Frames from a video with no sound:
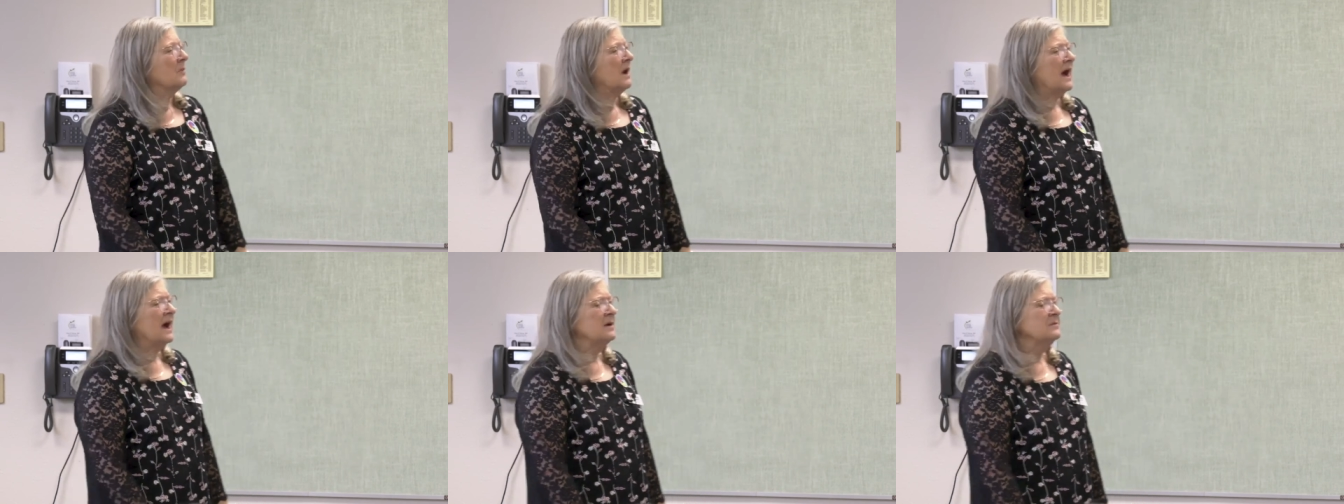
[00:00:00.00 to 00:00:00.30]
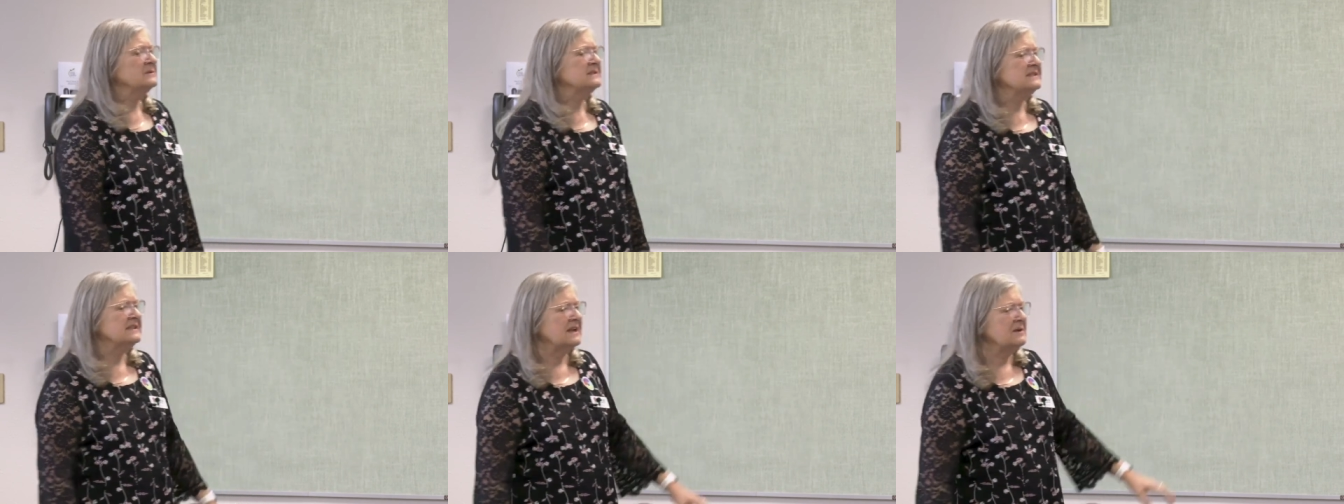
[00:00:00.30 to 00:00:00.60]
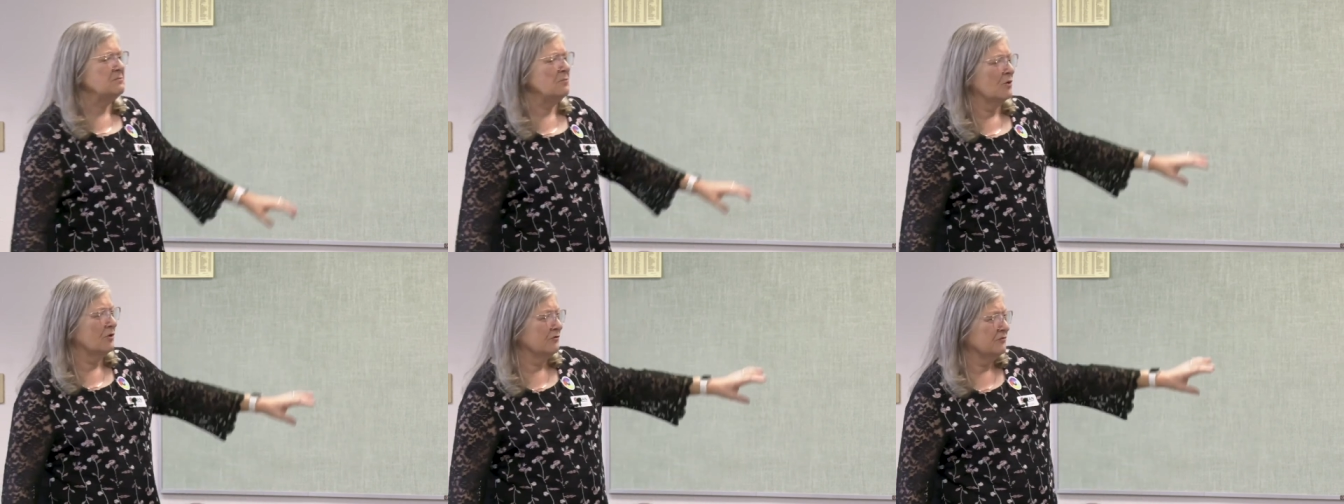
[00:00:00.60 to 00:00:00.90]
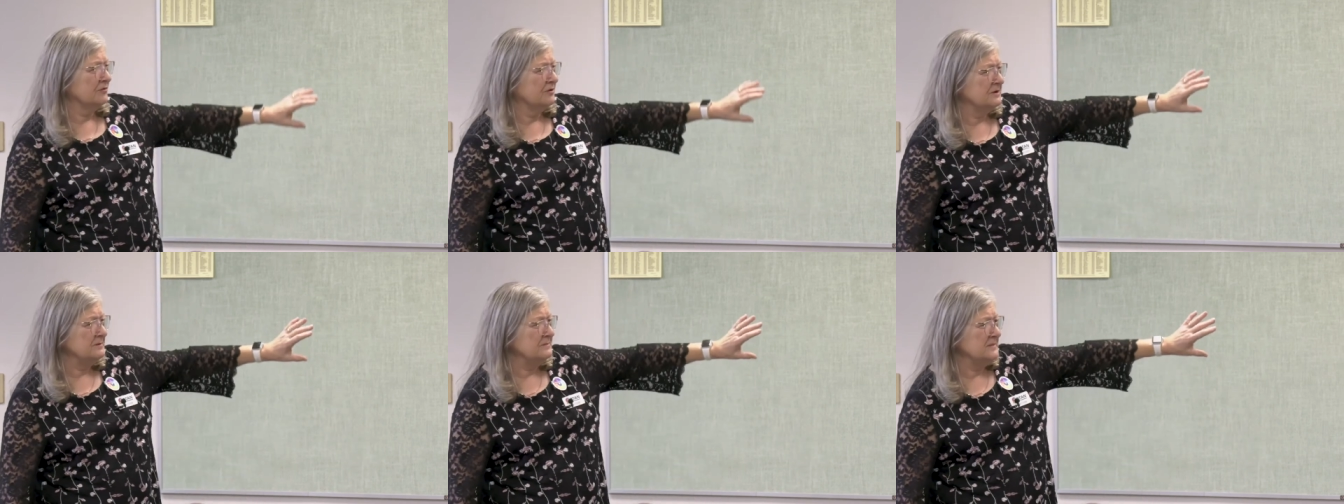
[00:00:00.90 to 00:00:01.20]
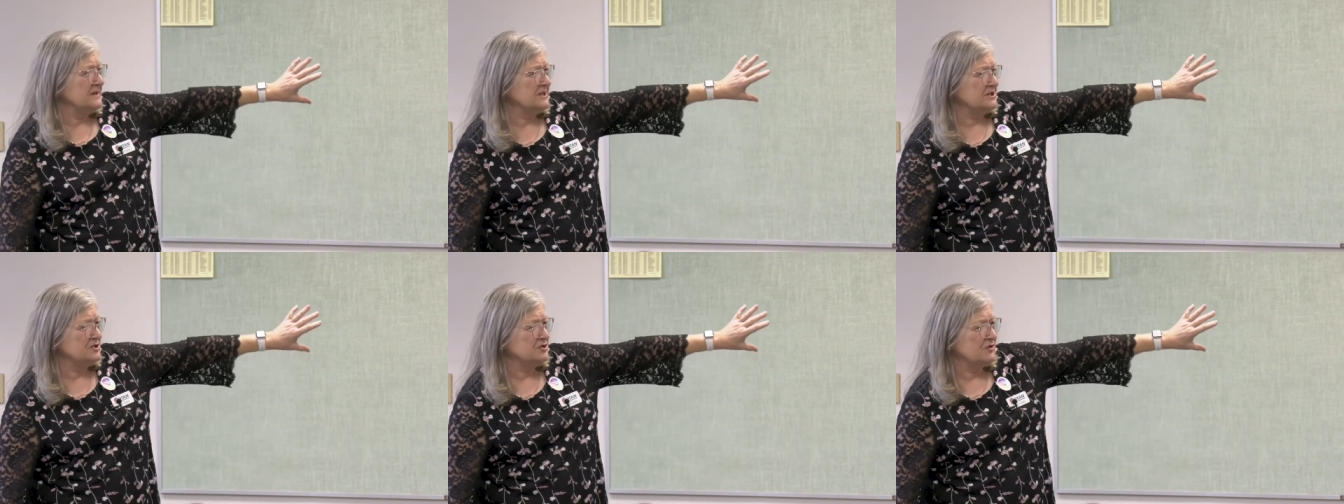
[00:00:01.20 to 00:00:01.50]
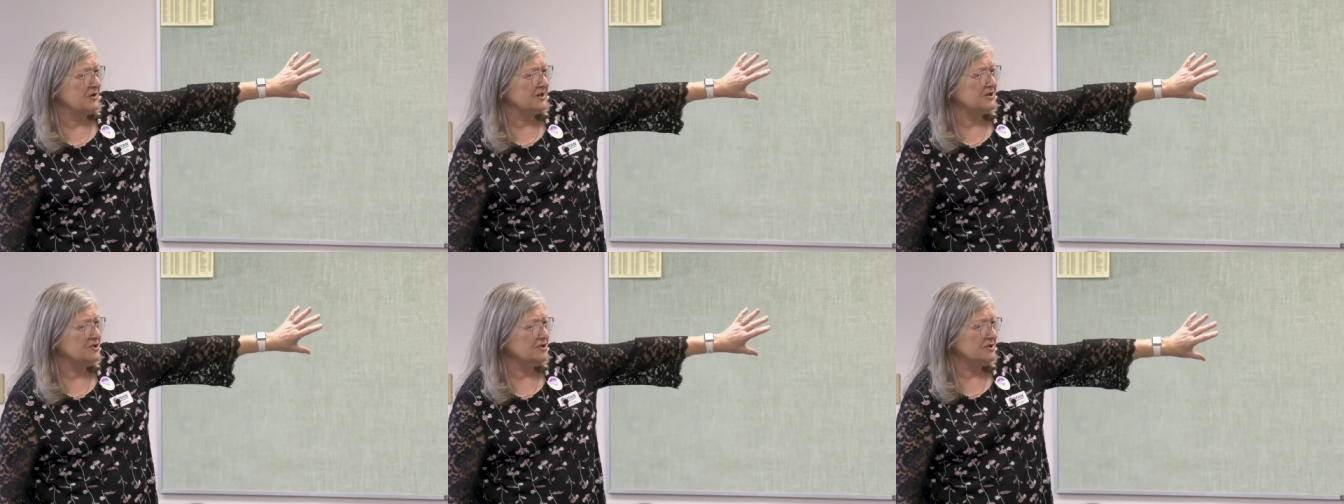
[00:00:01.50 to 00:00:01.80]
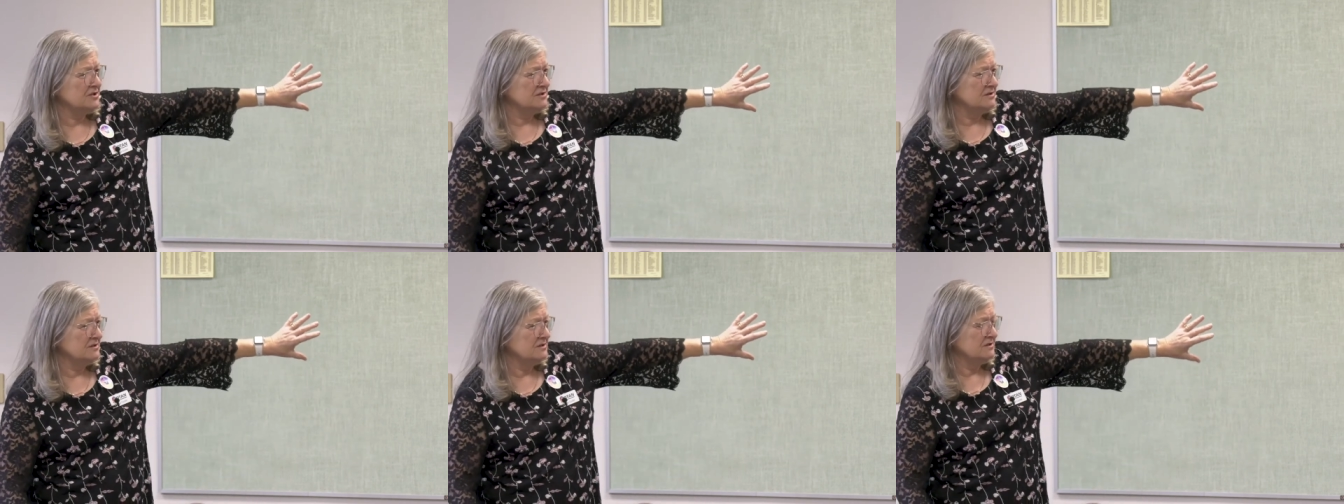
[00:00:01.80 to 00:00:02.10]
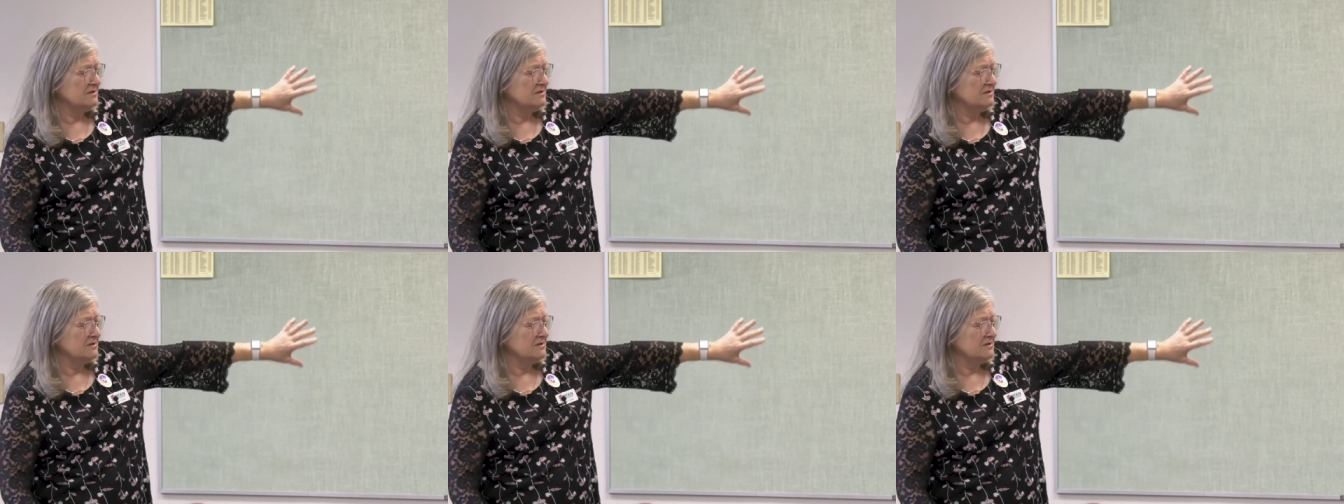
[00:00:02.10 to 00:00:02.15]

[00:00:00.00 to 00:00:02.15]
I would say more for administration.